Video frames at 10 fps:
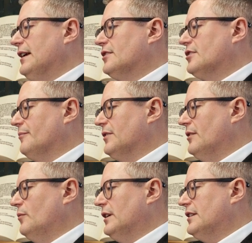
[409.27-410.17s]
is
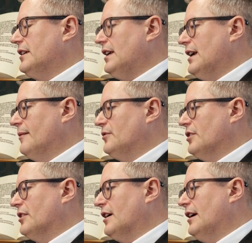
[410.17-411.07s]
something which
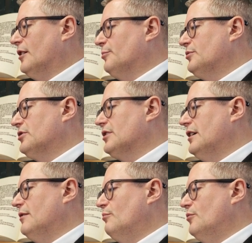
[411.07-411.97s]
EMDR helps
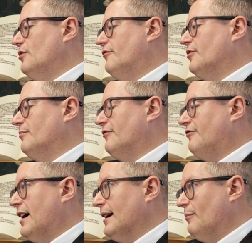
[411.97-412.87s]
move from a
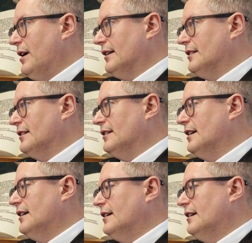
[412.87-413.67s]
fragmented,